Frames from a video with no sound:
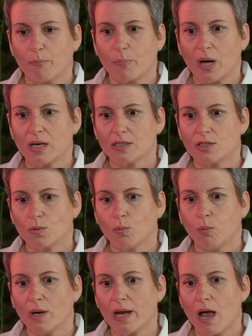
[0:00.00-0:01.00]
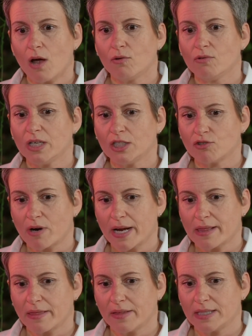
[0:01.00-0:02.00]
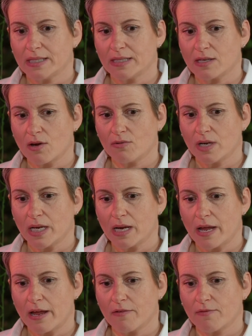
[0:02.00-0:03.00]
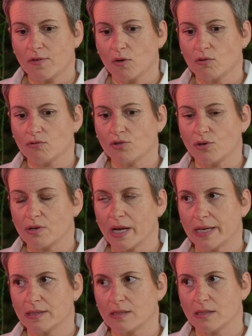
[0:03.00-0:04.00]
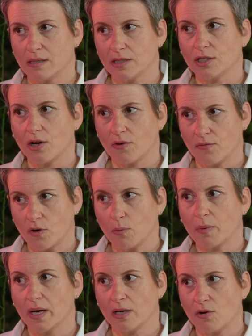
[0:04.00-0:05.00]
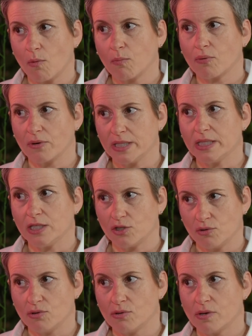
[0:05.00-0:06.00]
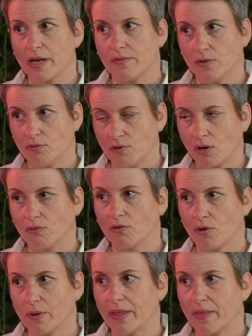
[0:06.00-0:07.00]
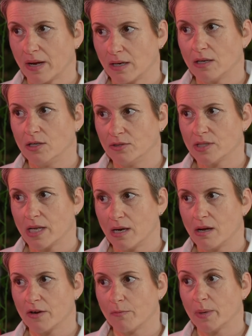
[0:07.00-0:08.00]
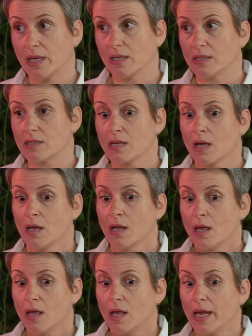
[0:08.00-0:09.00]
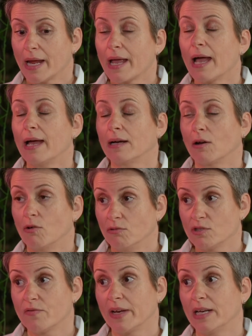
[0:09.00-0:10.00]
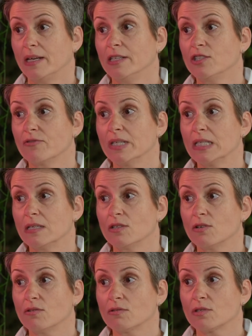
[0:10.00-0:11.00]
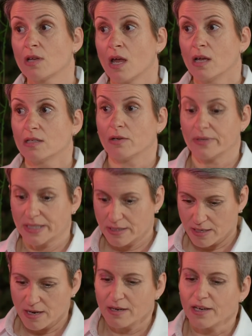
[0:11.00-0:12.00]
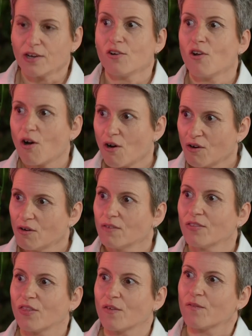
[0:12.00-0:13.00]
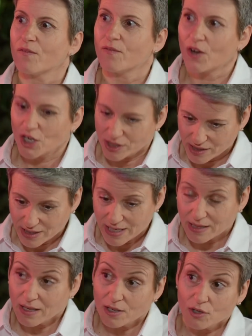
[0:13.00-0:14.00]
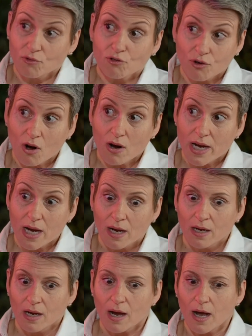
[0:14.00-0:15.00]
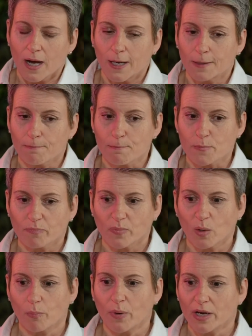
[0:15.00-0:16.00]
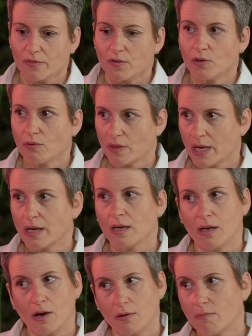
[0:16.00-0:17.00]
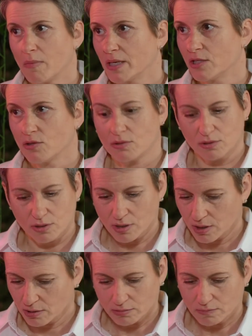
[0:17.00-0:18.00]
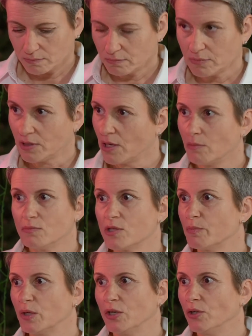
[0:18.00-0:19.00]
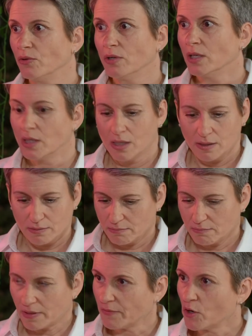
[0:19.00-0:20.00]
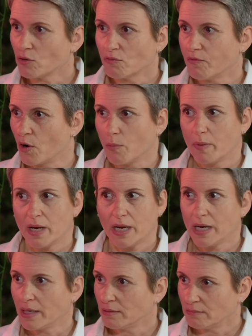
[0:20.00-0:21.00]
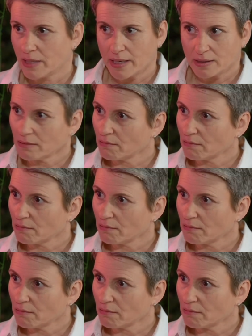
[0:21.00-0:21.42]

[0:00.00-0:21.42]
But we only train, this is only if your dog has started to go floppy and you're pretty sure if you don't do it, they're going to lose their life, because it can cause fatal injuries in dogs. So it's certainly not the first thing that you try. But if you think, you know, my dog's gums are blue, they've gone floppy, they're